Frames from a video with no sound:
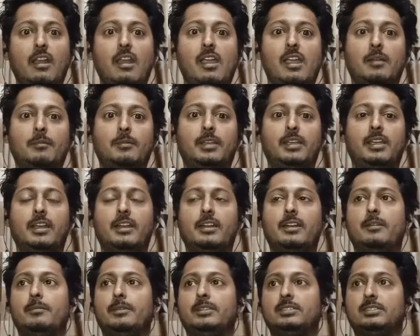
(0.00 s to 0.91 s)
If the game
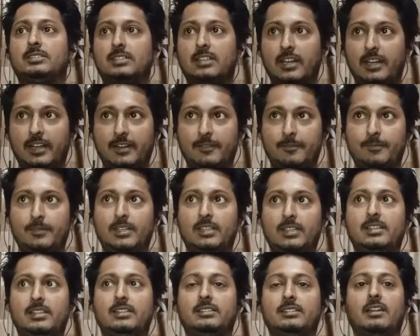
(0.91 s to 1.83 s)
remains tied, then
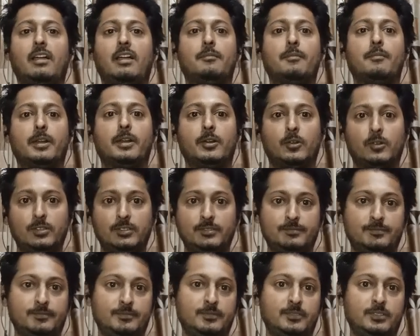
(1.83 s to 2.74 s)
there is an Armageddon.
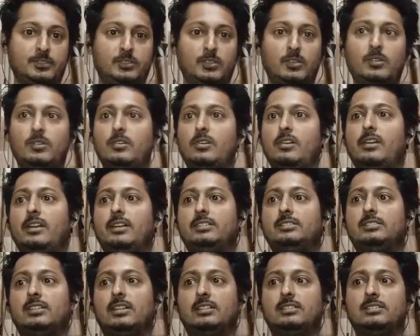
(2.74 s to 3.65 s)
So let's
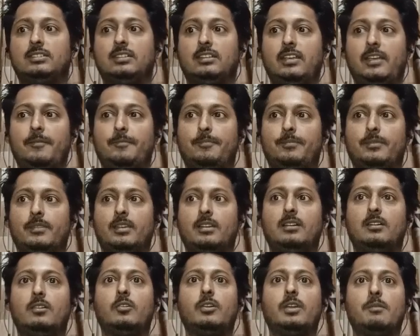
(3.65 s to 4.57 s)
start the game.
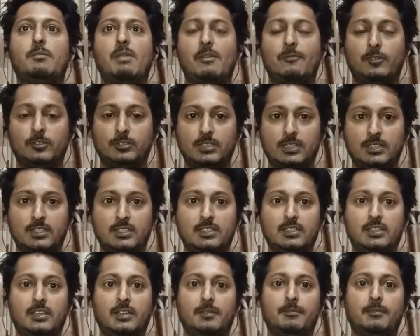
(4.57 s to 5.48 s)
Okay, before starting
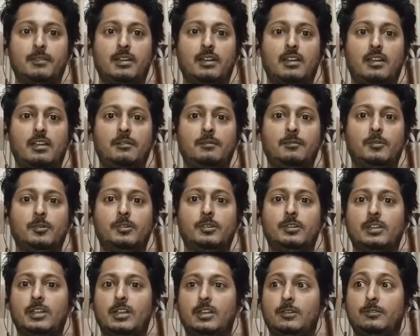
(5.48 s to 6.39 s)
the game, I'm going to
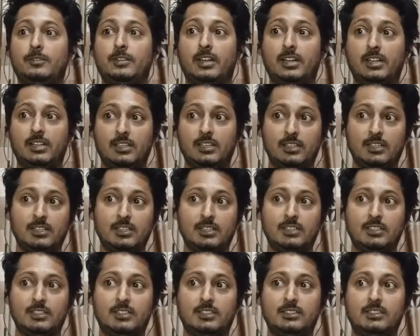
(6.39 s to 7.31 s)
tell you that
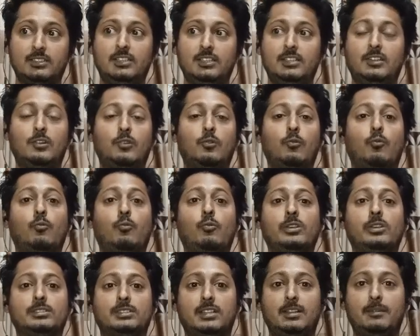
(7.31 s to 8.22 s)
the
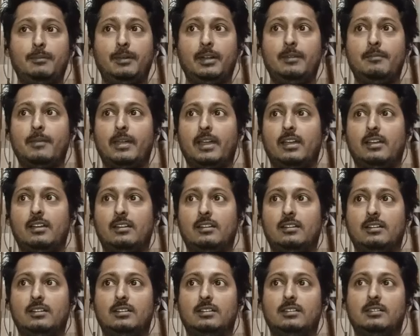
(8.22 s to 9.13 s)
Wesley beat
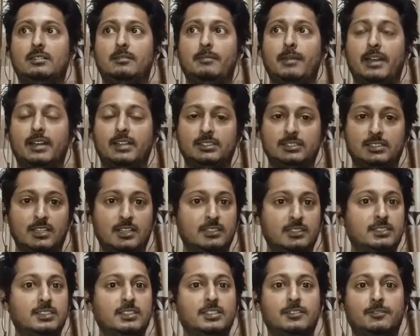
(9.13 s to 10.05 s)
Magnus
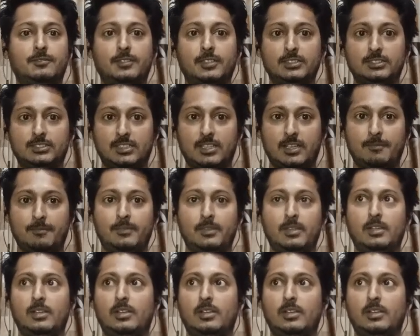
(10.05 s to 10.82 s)
Carlsen in the first game.